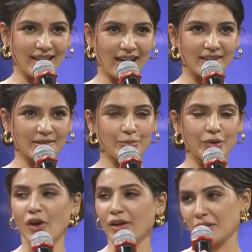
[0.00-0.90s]
that
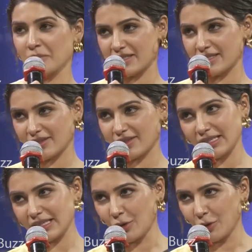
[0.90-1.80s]
beyond the
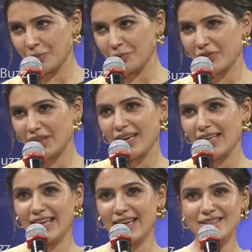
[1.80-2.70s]
material ego,
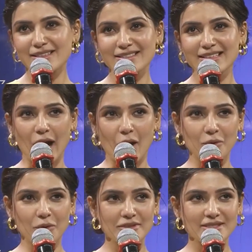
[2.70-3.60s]
there is
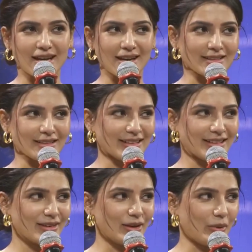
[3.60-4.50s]
now
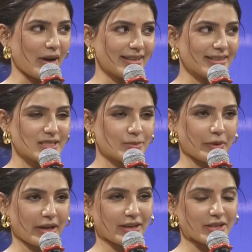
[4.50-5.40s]
suddenly a
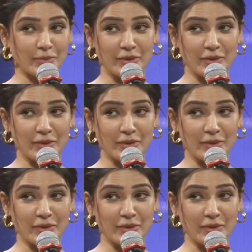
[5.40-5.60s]
widespread…